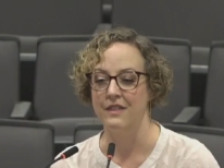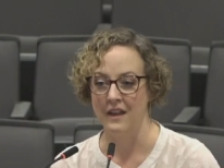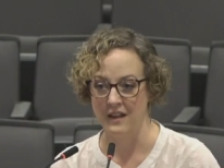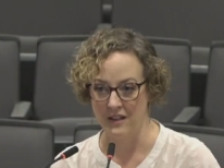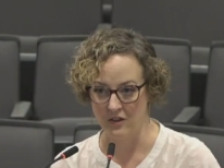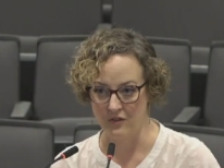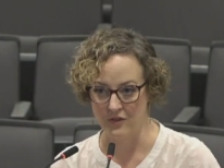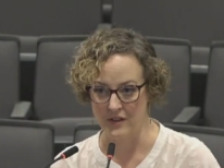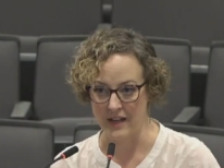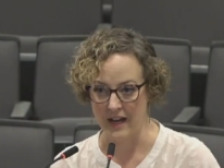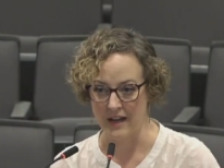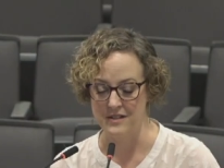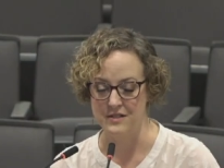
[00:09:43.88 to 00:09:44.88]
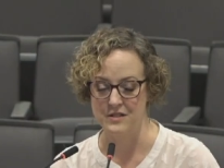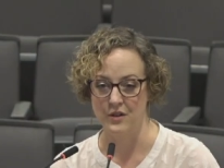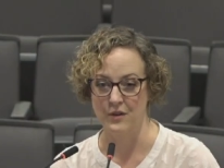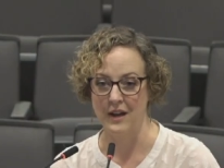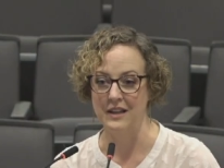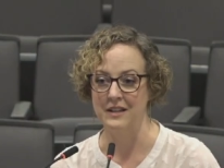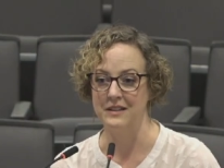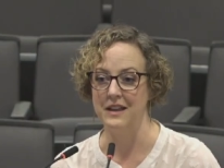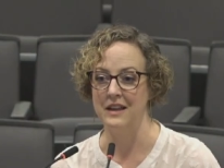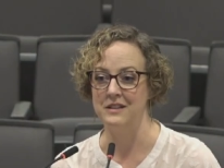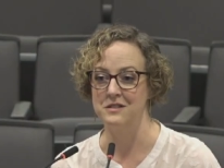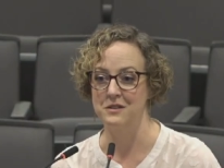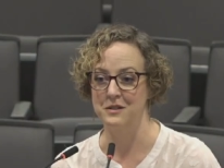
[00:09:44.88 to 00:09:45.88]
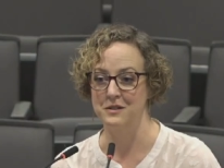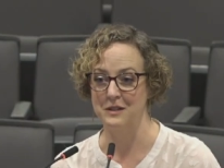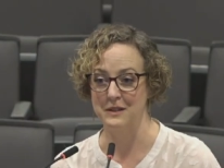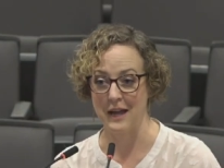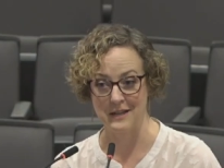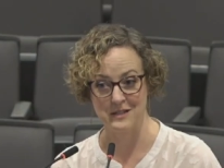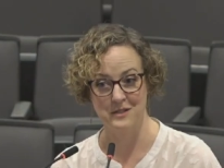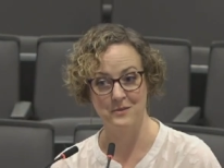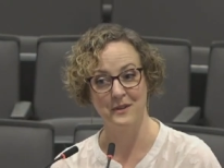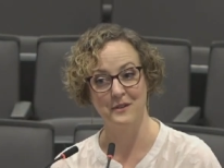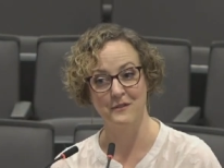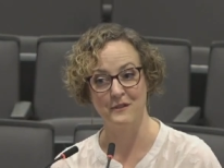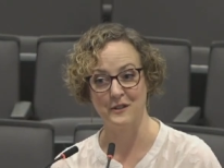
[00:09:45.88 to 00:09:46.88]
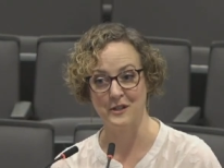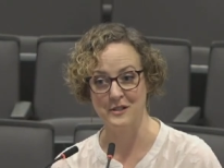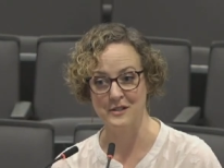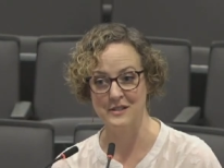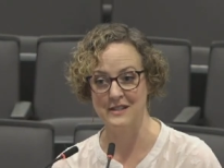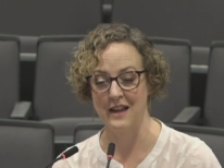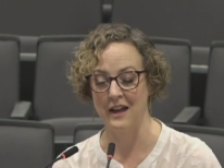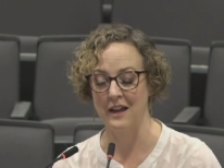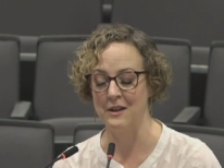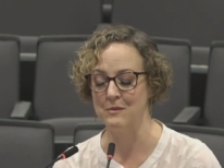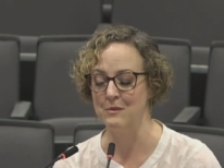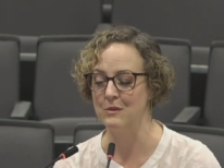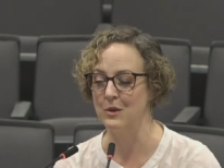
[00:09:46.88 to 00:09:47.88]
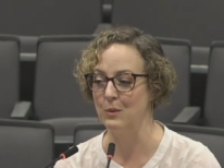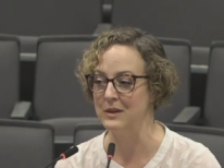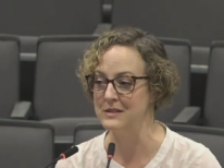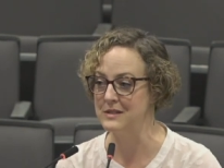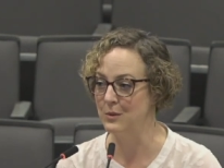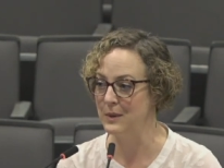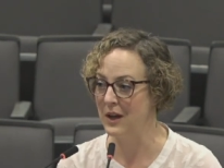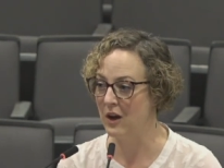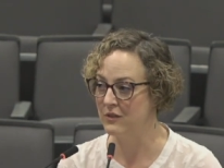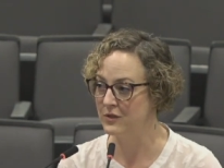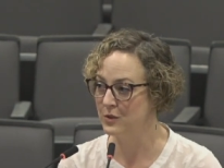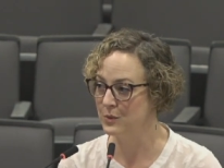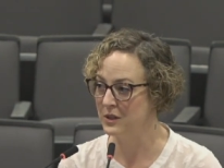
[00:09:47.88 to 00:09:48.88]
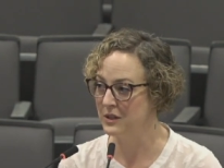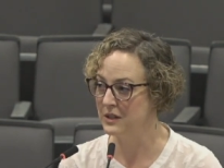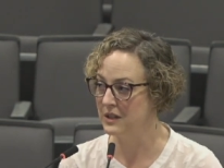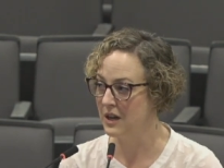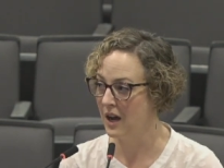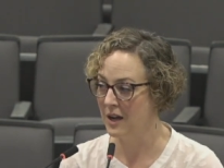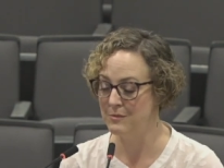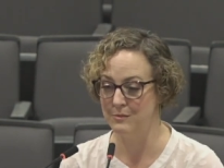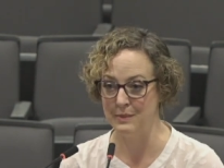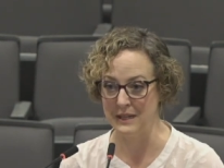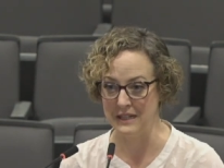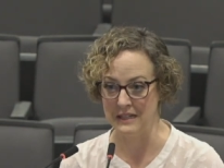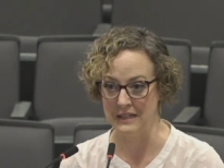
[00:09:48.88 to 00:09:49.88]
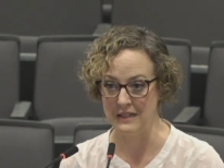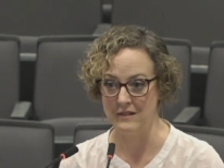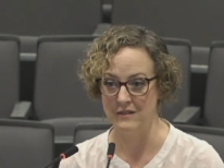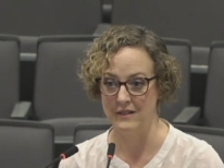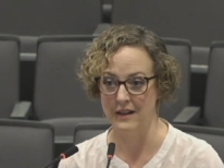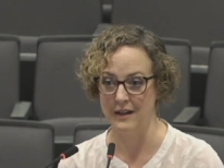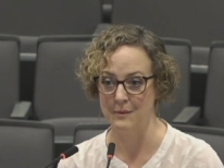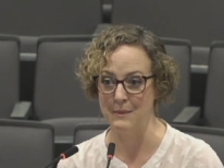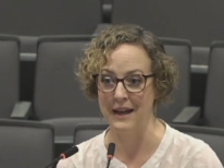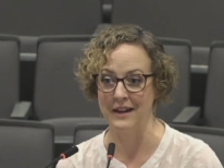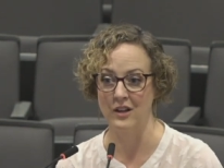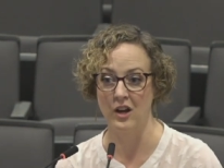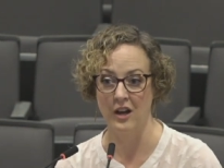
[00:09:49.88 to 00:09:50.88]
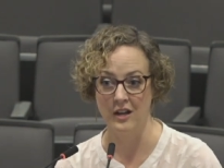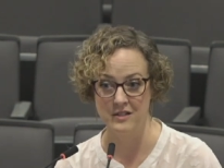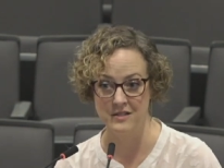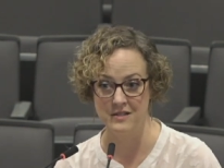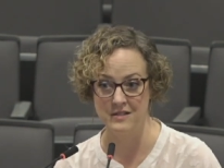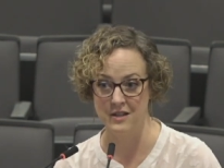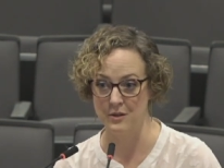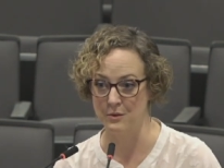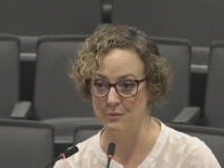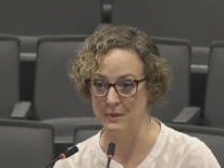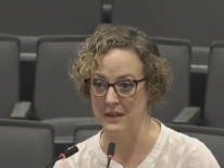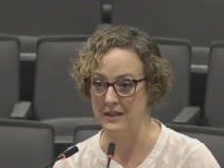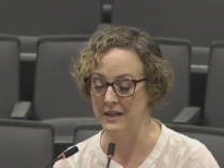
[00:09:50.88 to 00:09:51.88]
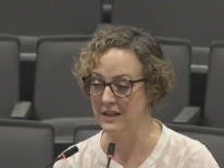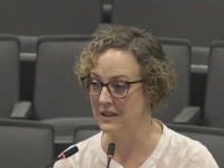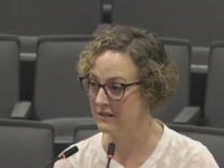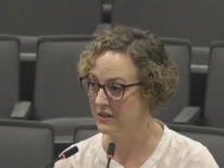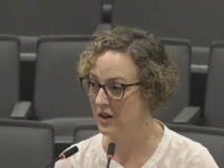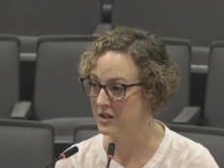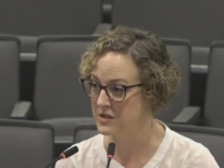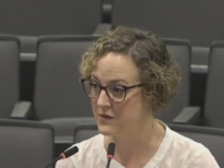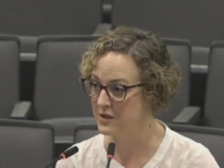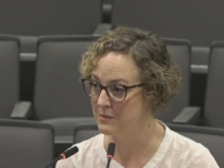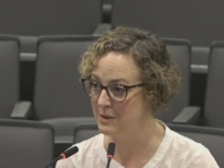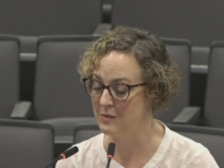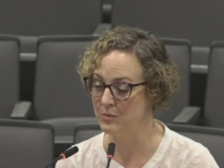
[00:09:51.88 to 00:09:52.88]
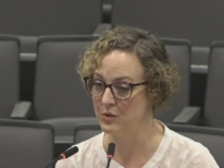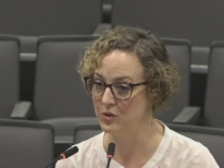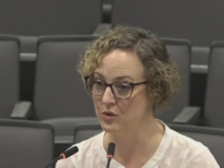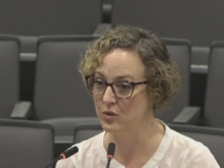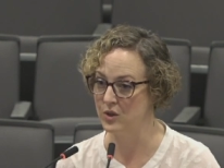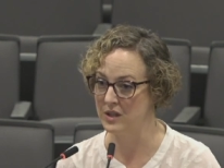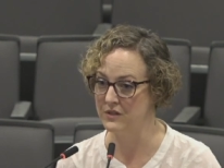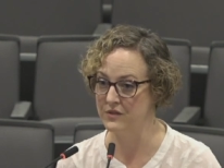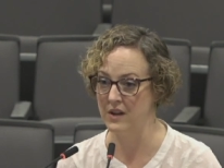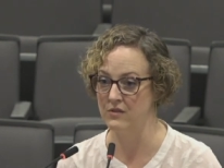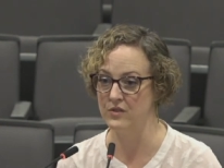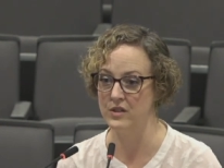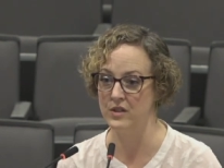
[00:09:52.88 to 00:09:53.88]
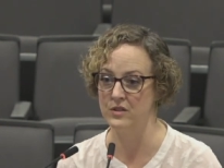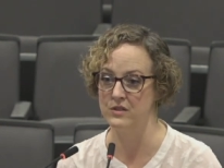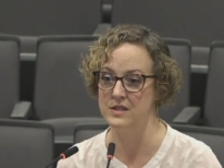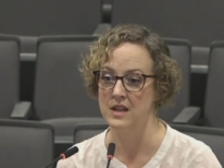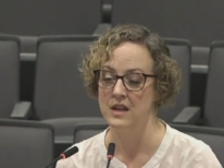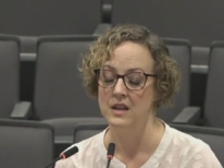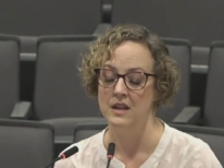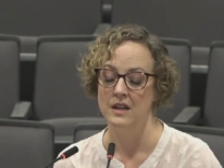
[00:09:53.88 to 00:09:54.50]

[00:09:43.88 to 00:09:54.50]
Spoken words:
Thank you for that. So I can answer the last one first. The ones that we offer will not be at cost. There won't be any cost for the people who qualify for those.